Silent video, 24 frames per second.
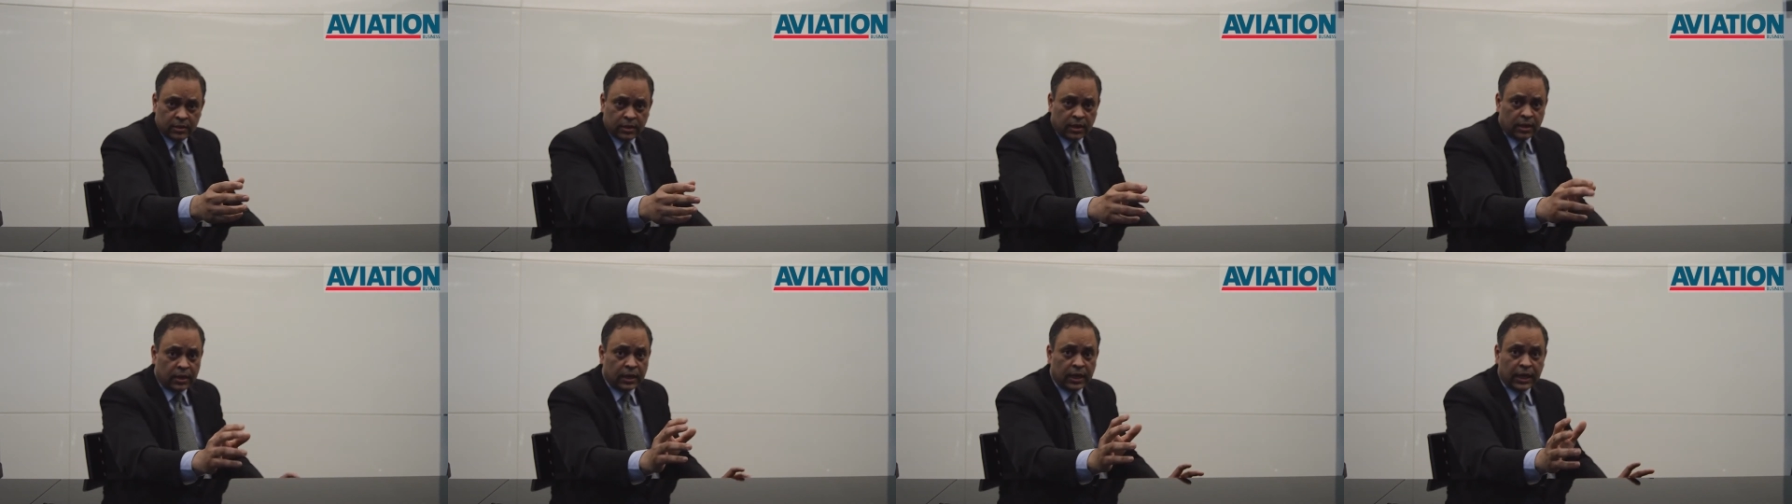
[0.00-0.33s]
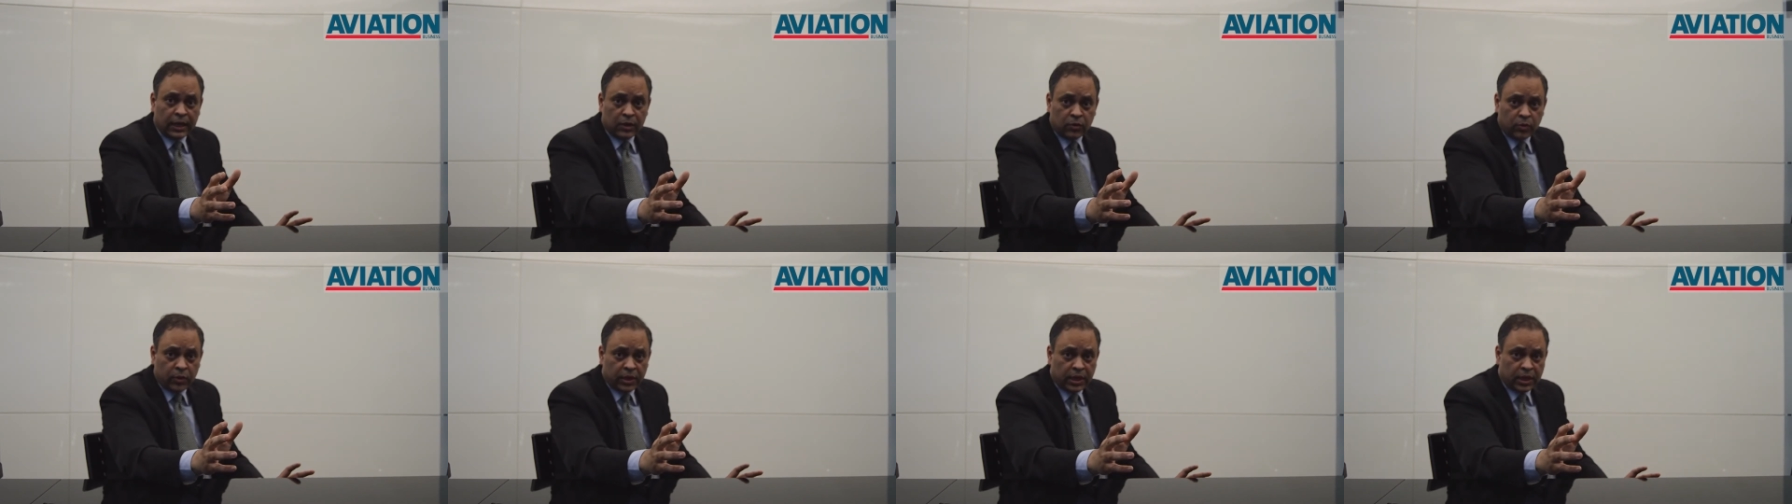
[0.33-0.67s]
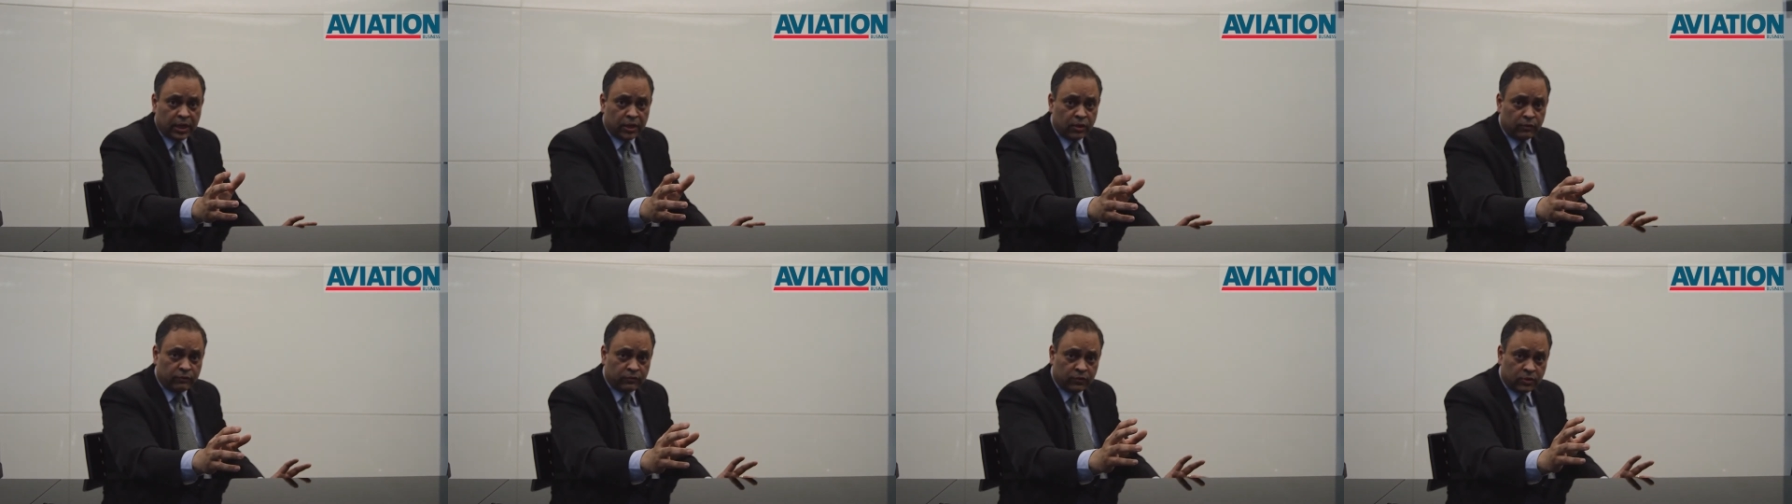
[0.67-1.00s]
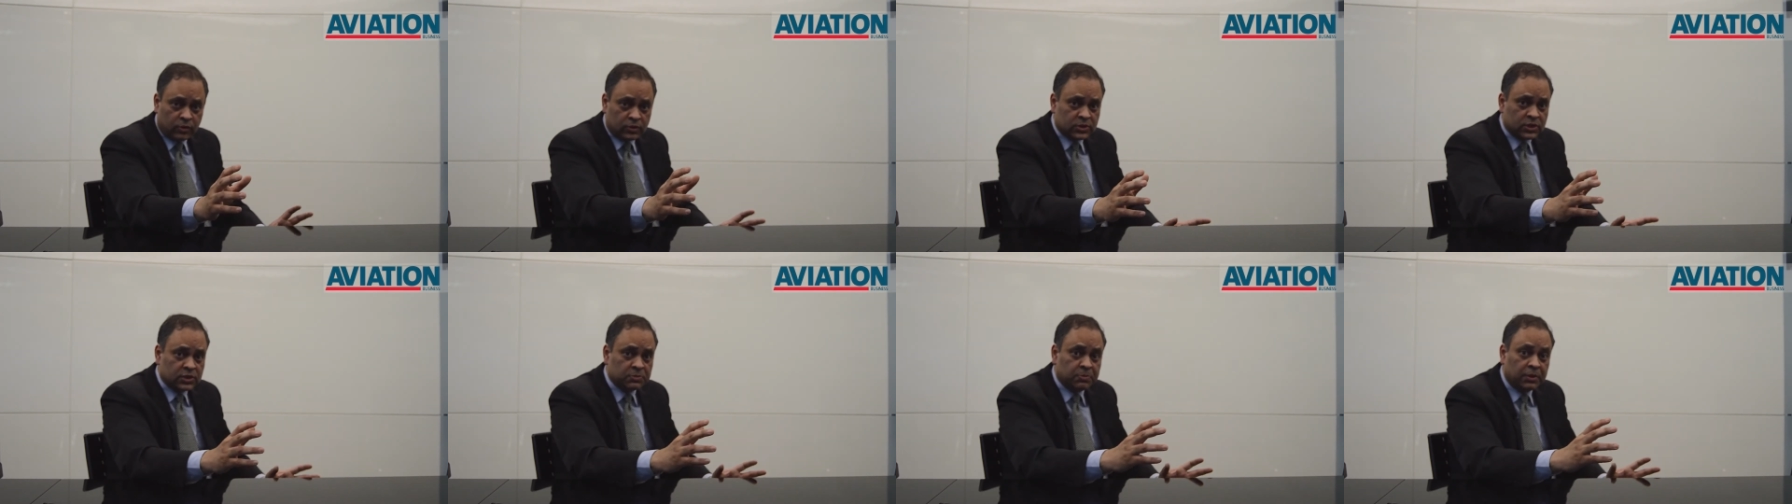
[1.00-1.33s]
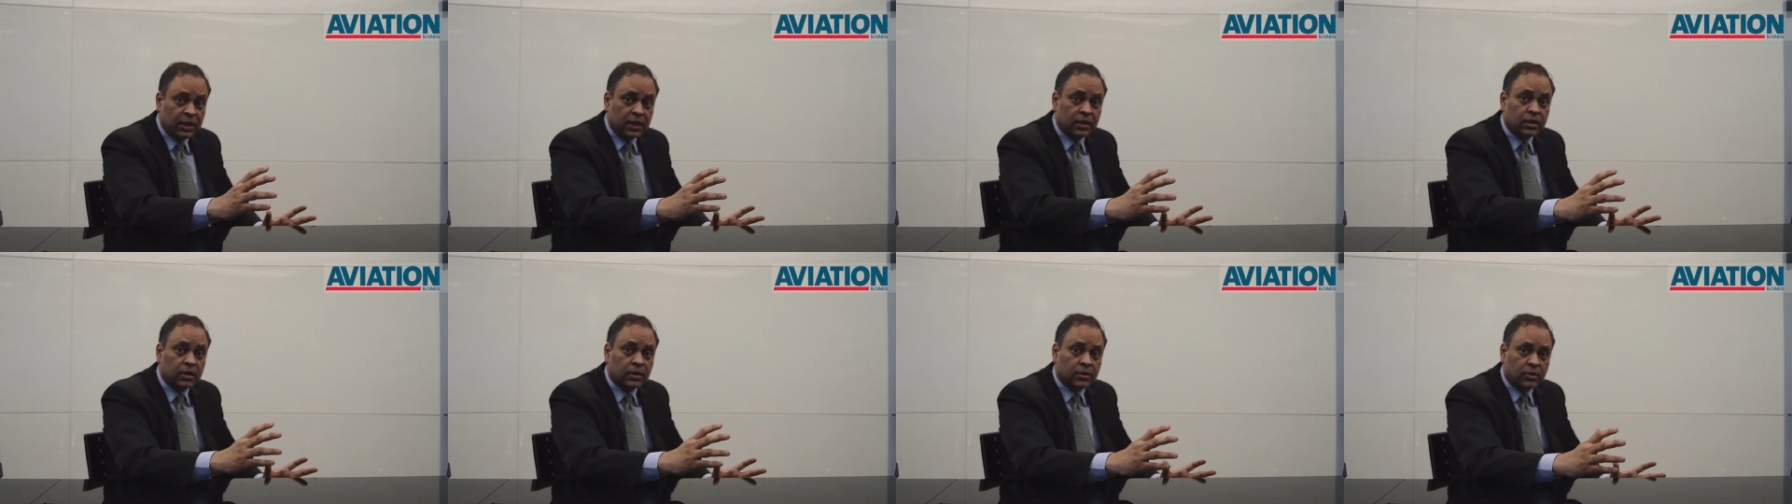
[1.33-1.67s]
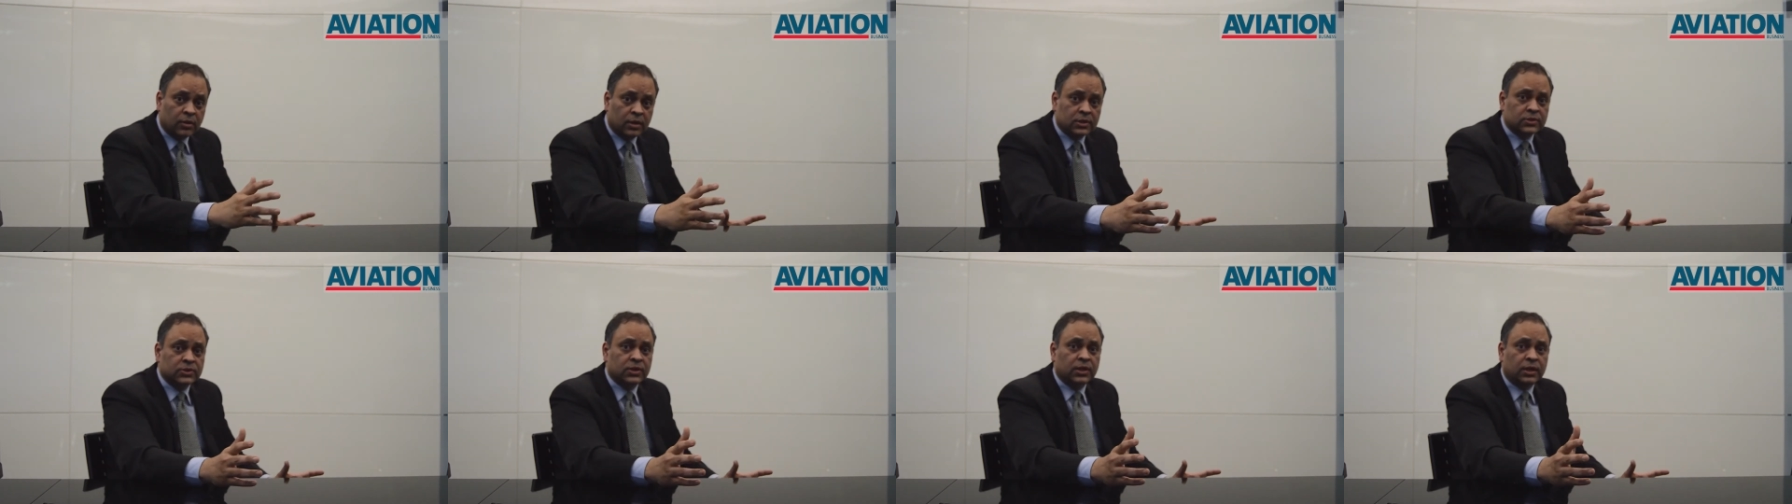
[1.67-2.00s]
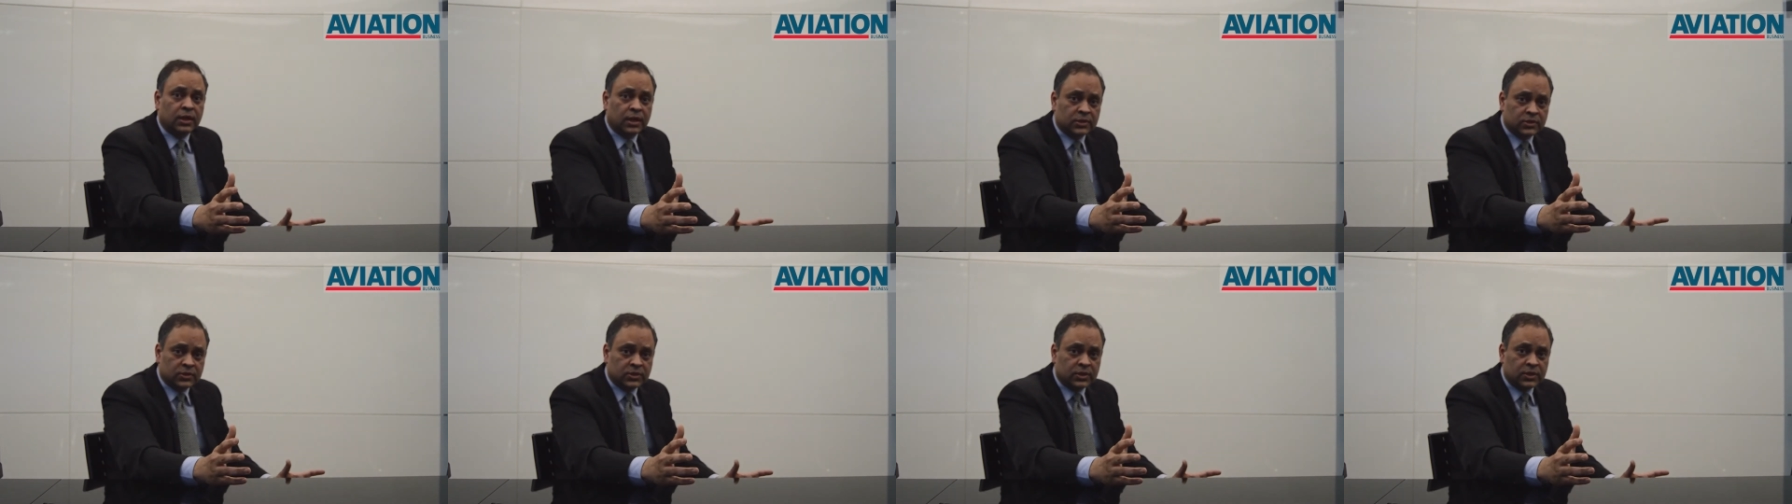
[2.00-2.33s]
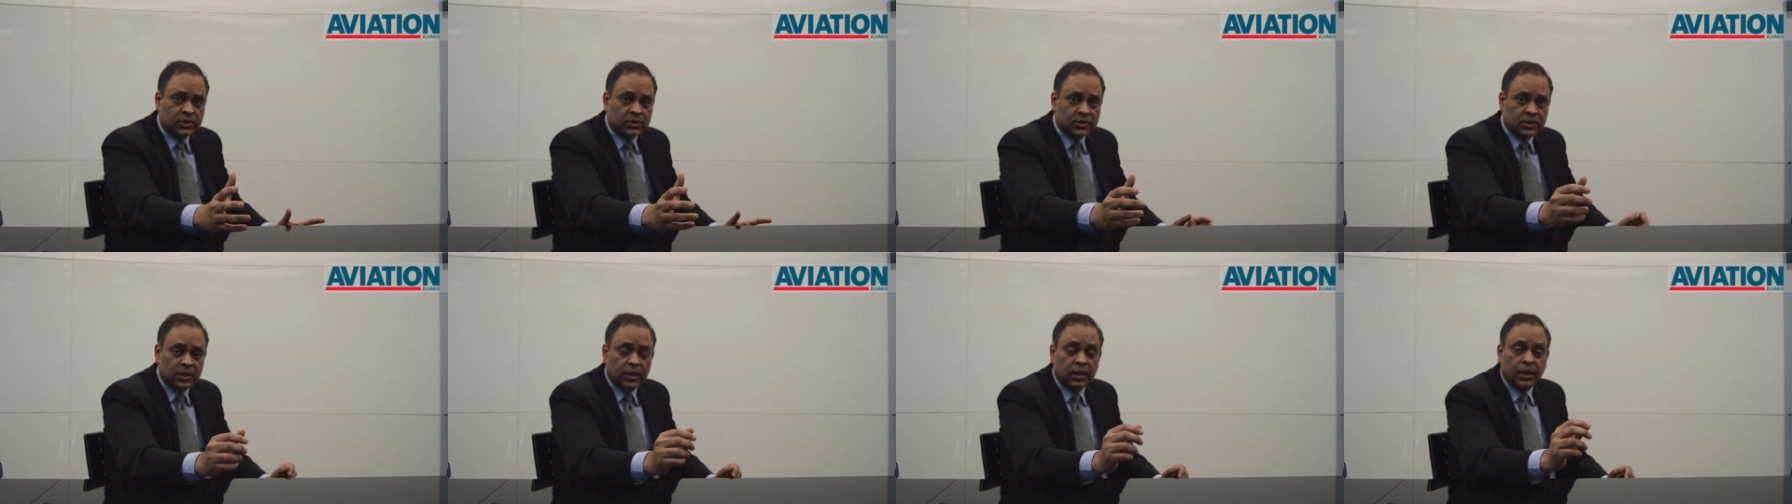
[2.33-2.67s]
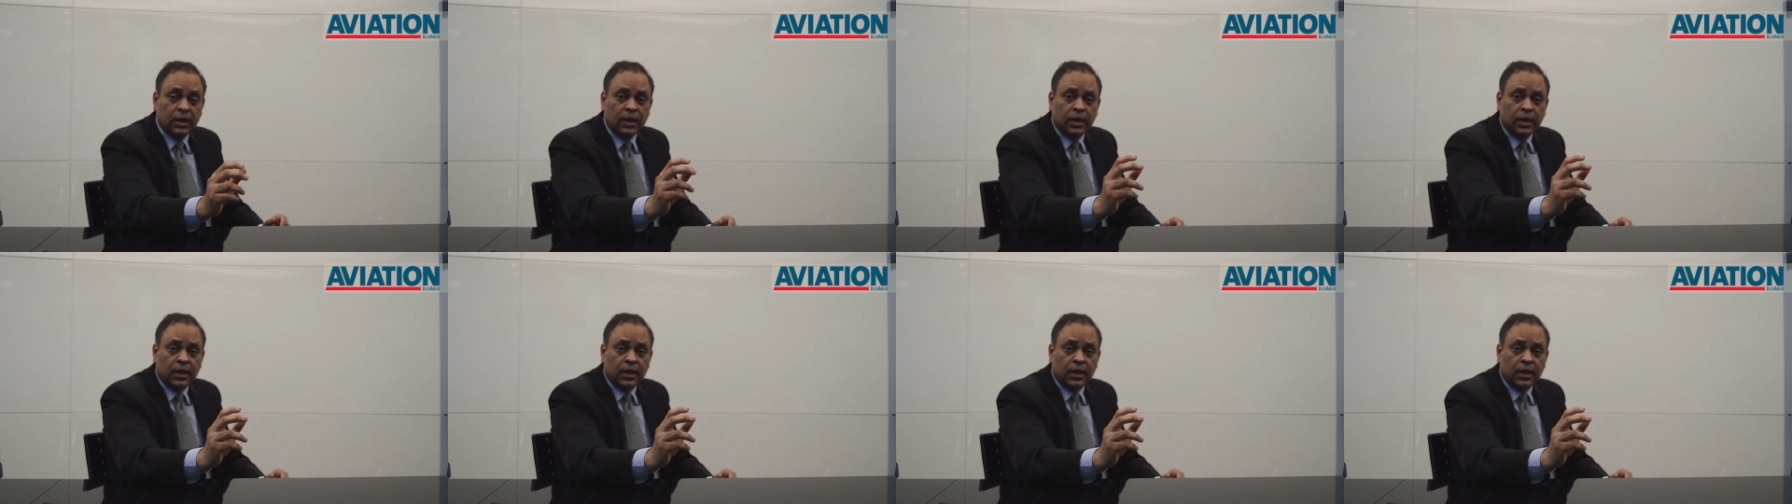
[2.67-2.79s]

And narrow AI, of course, is playing across industries.